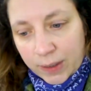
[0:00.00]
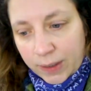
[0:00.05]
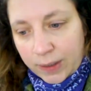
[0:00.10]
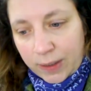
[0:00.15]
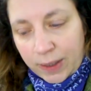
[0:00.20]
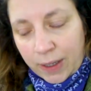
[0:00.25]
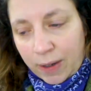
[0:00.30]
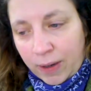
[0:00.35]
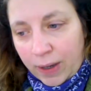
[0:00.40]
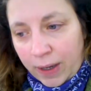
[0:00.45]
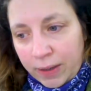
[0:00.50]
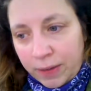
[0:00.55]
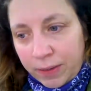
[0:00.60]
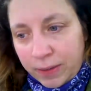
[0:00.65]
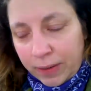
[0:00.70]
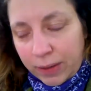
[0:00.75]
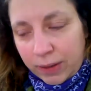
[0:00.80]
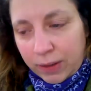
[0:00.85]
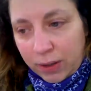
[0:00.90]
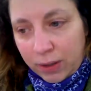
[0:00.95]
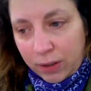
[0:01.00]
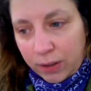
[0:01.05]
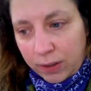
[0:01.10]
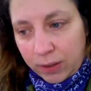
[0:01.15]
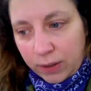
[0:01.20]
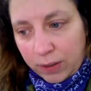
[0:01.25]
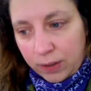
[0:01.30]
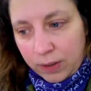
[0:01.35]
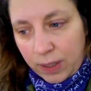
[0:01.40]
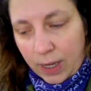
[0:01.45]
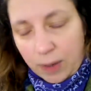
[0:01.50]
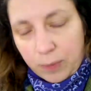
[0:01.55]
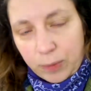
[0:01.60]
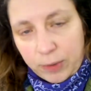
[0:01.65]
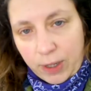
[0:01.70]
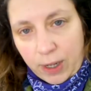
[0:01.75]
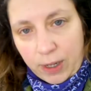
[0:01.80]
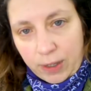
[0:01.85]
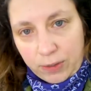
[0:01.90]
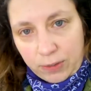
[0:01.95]
I would
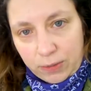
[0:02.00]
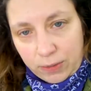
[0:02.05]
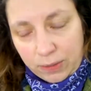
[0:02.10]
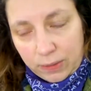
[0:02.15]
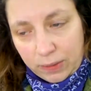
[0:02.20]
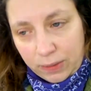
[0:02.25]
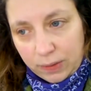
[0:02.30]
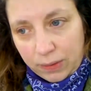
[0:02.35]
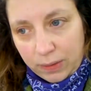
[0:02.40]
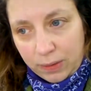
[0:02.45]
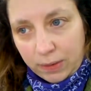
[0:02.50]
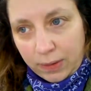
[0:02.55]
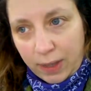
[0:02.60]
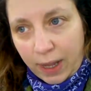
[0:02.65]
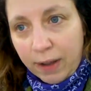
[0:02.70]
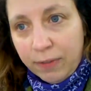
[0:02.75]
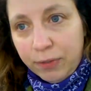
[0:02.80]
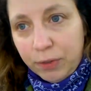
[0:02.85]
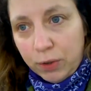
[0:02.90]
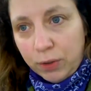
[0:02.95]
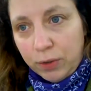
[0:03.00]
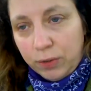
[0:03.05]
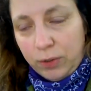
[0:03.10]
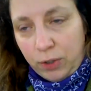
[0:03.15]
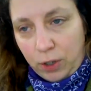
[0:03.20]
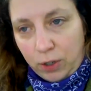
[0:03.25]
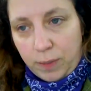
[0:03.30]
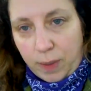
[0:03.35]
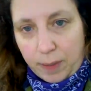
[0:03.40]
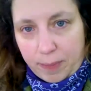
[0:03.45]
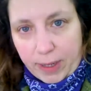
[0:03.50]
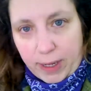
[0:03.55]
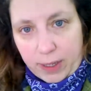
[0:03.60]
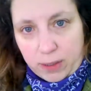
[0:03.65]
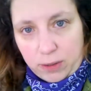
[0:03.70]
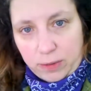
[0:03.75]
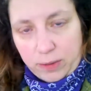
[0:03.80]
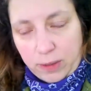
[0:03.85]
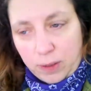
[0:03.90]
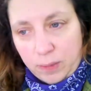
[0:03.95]
not ever turn my back
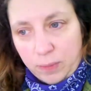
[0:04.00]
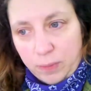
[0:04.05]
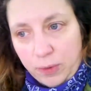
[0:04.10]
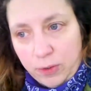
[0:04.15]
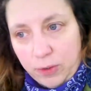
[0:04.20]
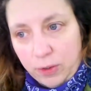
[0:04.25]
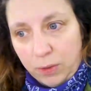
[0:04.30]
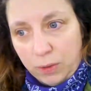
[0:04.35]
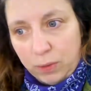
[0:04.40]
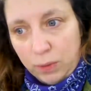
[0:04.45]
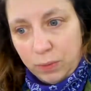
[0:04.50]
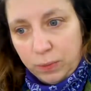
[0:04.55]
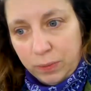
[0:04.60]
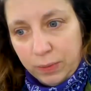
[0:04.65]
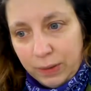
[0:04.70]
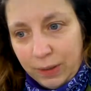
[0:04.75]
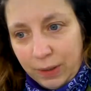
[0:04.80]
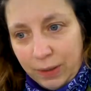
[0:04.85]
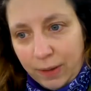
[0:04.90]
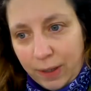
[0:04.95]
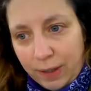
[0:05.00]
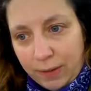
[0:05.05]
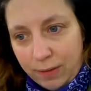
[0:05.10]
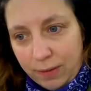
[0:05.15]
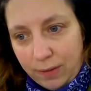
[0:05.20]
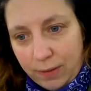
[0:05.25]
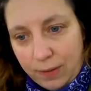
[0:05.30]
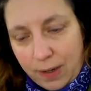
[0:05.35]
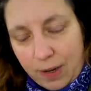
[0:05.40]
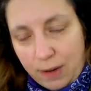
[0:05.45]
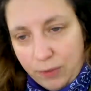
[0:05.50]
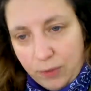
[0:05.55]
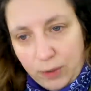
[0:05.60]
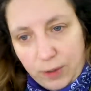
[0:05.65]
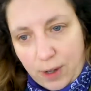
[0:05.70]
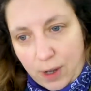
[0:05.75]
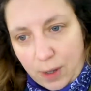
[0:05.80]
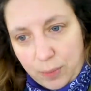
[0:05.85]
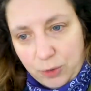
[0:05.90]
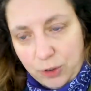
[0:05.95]
on them. So, that's never
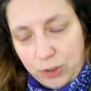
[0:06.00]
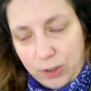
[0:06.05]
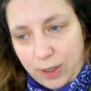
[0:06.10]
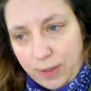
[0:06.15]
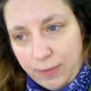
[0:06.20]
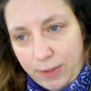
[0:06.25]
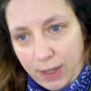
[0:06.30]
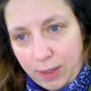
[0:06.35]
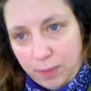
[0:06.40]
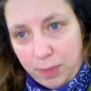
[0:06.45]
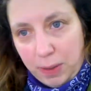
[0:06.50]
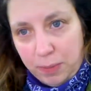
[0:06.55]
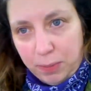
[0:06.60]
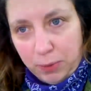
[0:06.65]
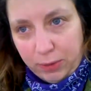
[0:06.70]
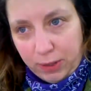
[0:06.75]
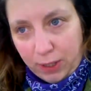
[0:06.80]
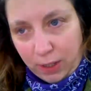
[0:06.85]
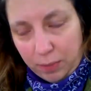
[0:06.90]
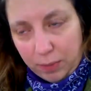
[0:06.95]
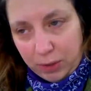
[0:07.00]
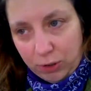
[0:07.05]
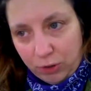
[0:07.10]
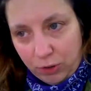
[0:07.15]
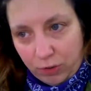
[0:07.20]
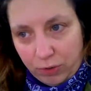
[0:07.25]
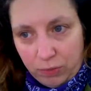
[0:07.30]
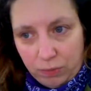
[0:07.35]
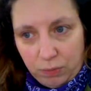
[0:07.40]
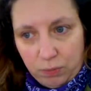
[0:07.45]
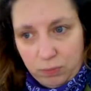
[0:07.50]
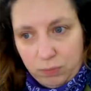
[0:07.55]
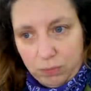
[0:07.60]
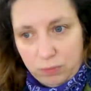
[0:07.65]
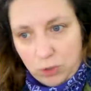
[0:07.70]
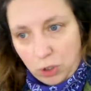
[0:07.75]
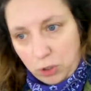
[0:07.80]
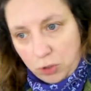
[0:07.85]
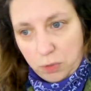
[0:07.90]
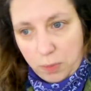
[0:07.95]
an option. I've had people tell me, just
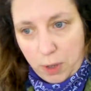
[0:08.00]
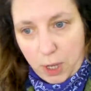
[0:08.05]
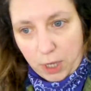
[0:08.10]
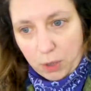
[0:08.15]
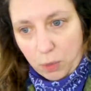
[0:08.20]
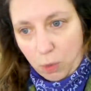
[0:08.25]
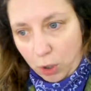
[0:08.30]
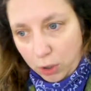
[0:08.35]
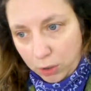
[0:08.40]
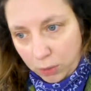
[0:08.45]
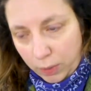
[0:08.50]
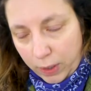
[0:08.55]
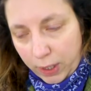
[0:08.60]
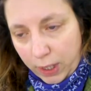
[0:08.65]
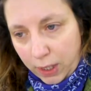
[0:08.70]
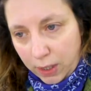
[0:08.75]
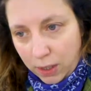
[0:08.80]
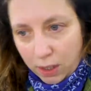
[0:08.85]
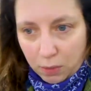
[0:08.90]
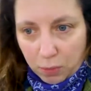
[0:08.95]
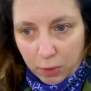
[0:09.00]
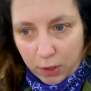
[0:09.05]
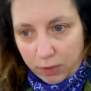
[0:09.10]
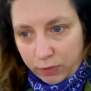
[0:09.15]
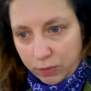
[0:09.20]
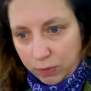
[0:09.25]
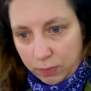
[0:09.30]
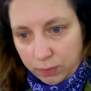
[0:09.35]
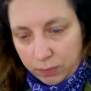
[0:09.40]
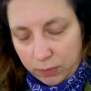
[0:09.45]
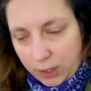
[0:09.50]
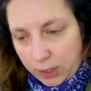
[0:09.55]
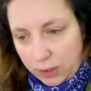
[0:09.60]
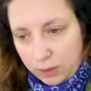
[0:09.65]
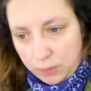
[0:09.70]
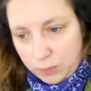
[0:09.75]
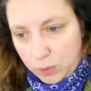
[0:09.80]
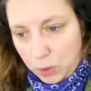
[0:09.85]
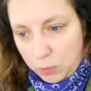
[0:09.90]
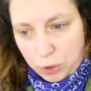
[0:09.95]
turn your back, walk away, get rid of them, tell
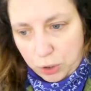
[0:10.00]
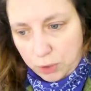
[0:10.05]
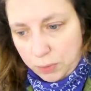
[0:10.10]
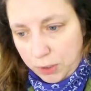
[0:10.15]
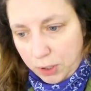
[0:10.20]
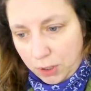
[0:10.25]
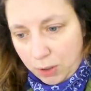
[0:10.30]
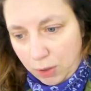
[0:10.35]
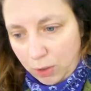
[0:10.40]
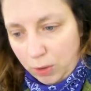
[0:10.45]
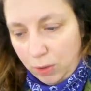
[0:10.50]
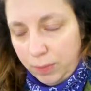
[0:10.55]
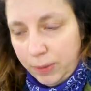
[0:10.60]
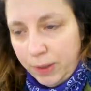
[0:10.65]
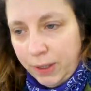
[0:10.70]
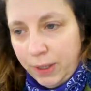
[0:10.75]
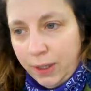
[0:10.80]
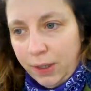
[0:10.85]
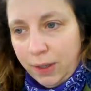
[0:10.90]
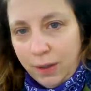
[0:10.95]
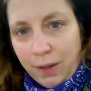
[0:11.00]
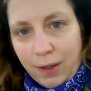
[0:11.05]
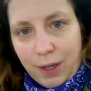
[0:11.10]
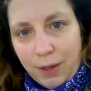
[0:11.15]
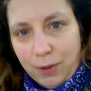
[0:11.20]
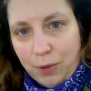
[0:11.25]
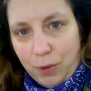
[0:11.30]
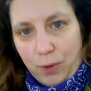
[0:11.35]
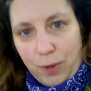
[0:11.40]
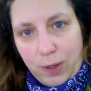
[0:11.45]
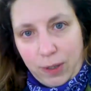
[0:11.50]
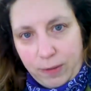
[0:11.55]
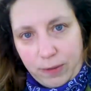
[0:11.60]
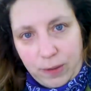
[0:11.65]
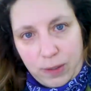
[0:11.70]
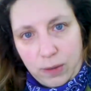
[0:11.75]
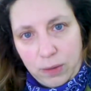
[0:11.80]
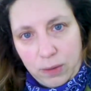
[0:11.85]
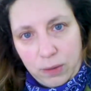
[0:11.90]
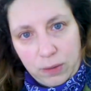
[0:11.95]
them, go put them in a home. How
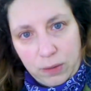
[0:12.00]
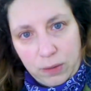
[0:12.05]
crazy.